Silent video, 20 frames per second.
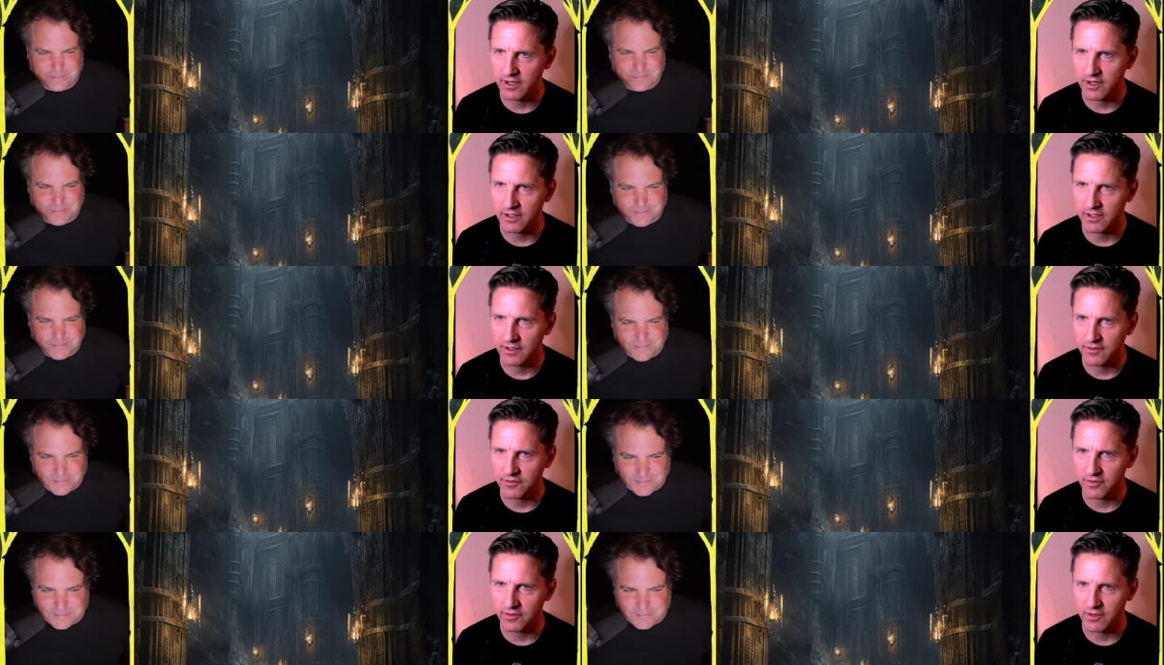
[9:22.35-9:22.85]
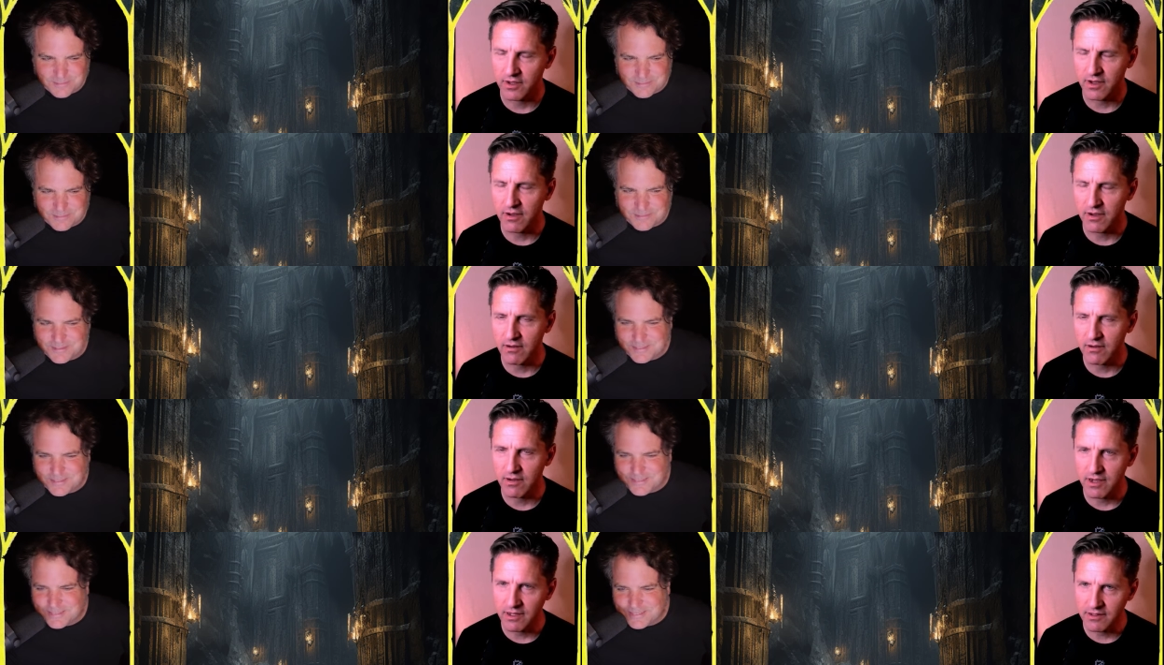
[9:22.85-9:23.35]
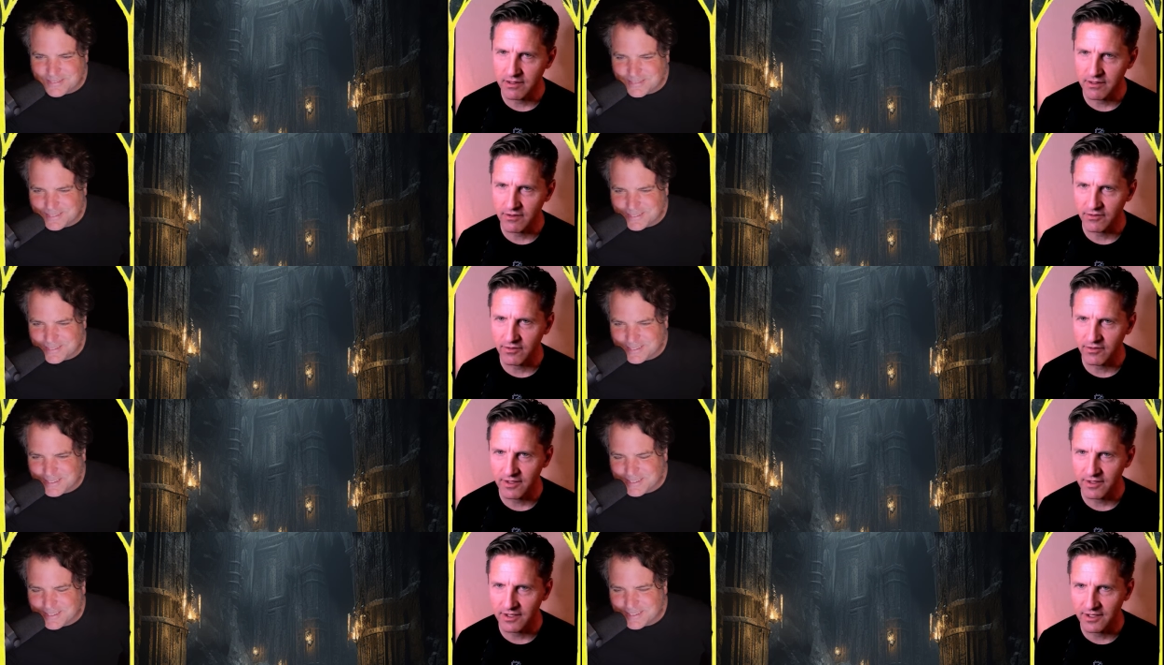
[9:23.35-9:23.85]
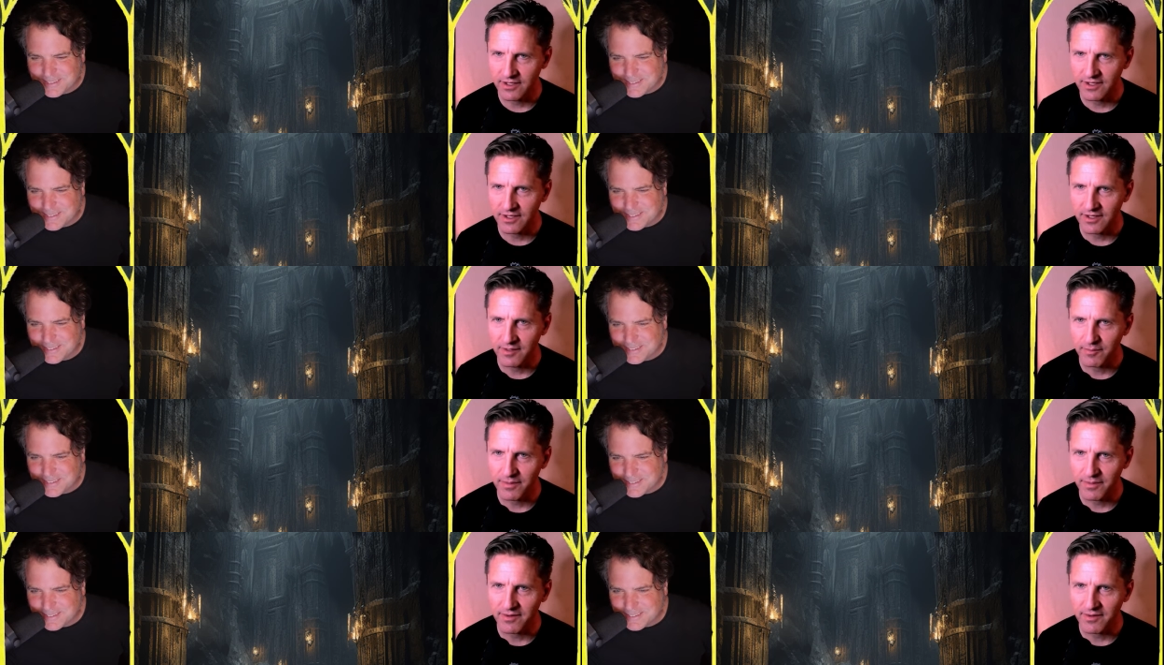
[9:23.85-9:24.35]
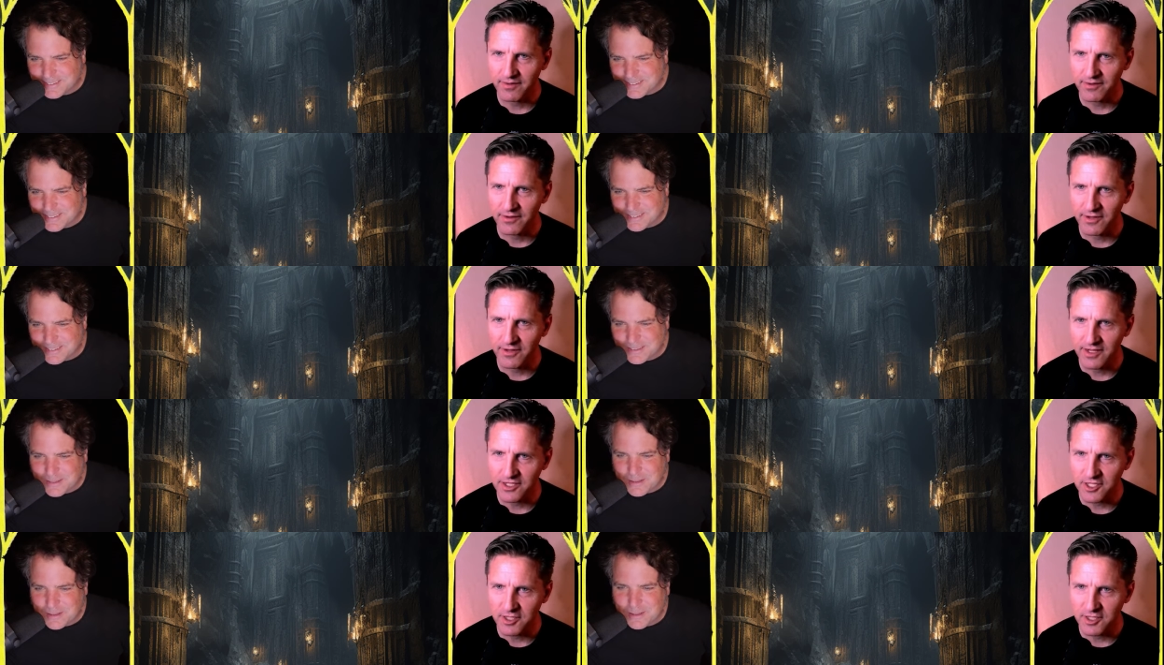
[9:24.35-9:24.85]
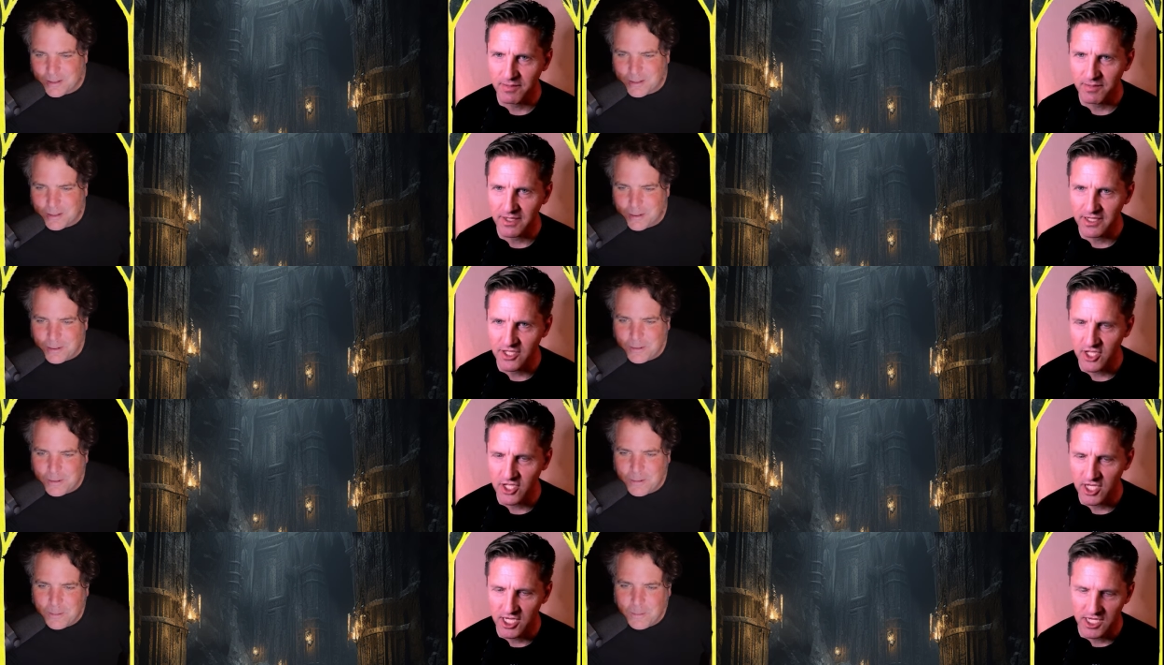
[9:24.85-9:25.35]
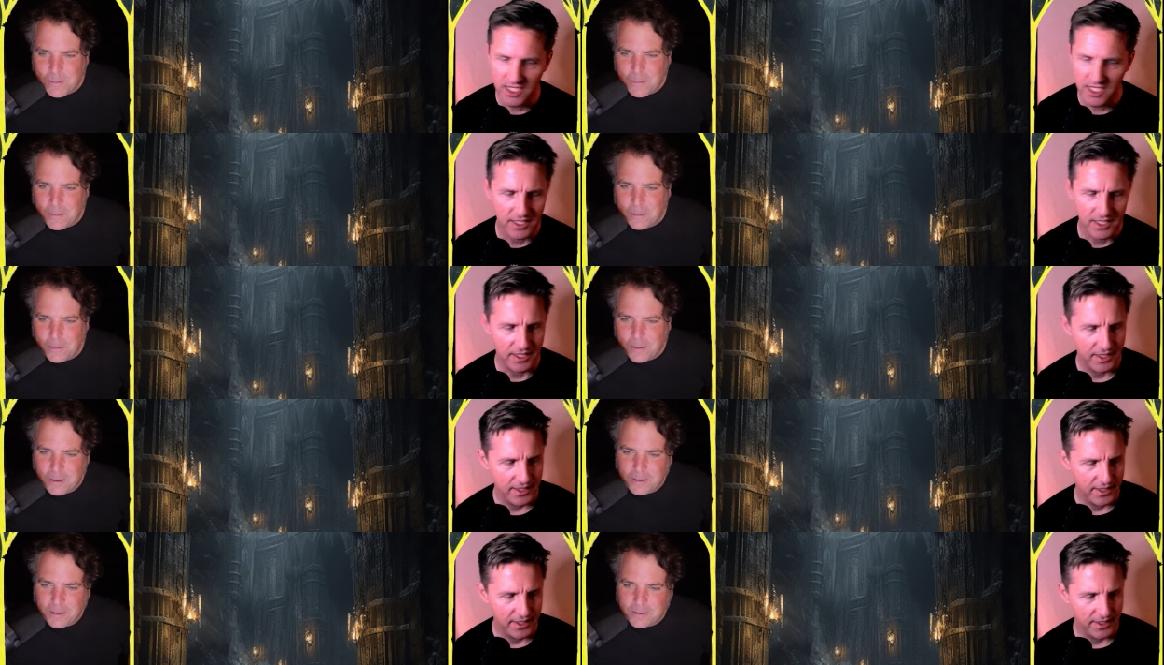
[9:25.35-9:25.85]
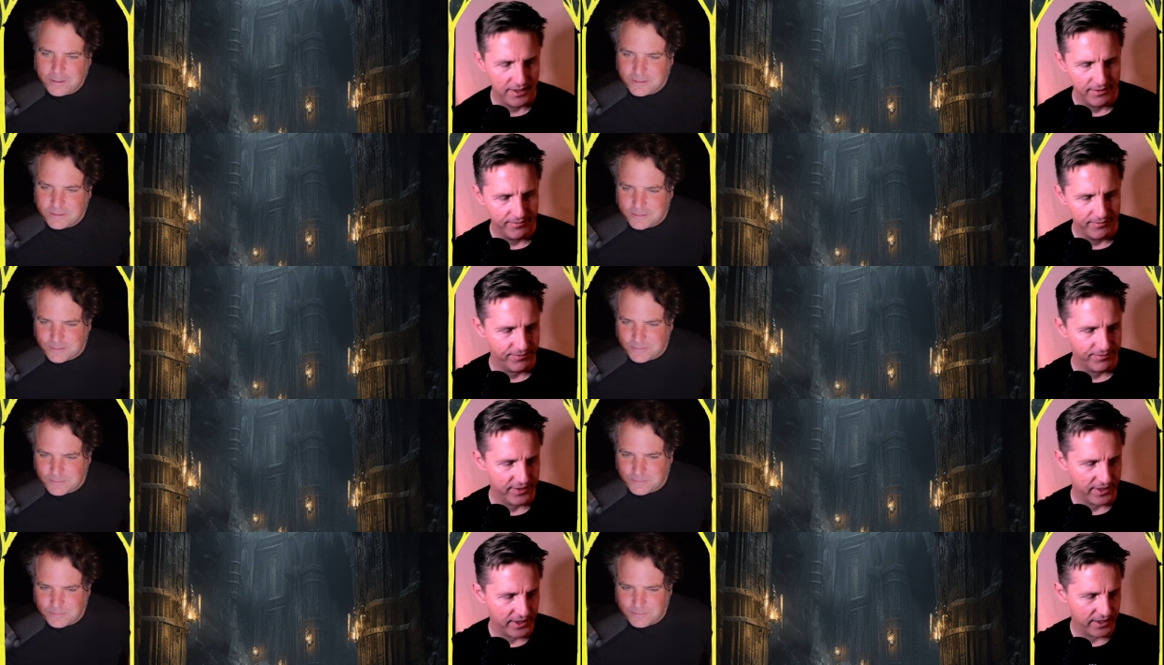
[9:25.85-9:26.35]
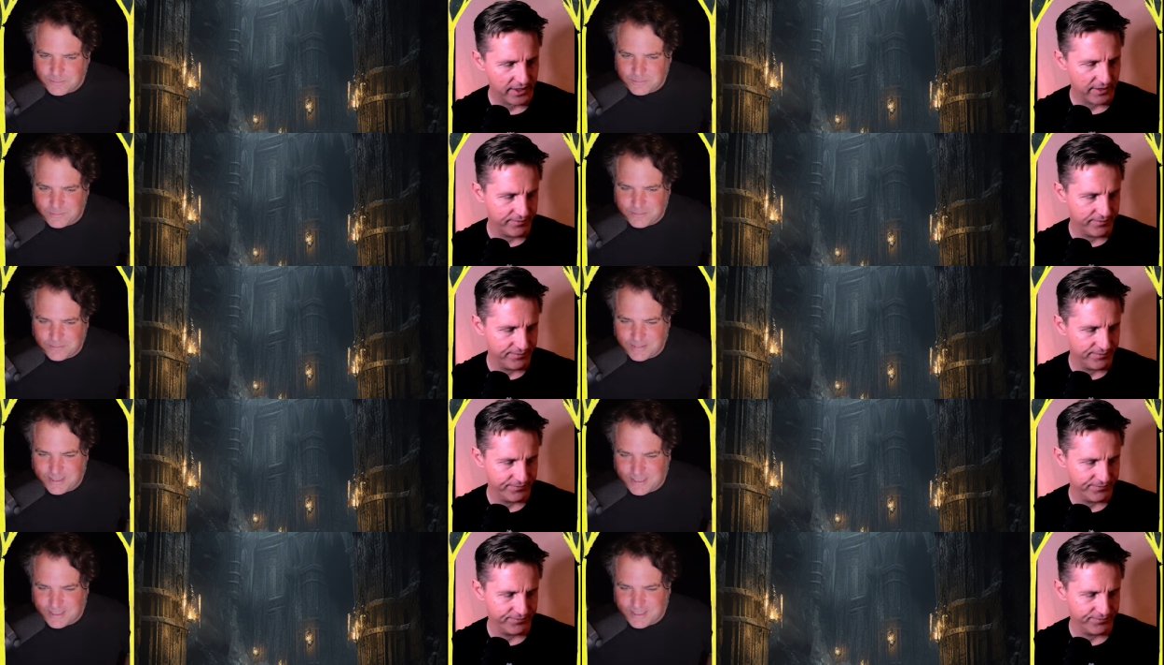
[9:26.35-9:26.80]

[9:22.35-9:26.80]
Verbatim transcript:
Speaker 1: and it's like, oh, I just need a little bit of crunchy munchy, you know.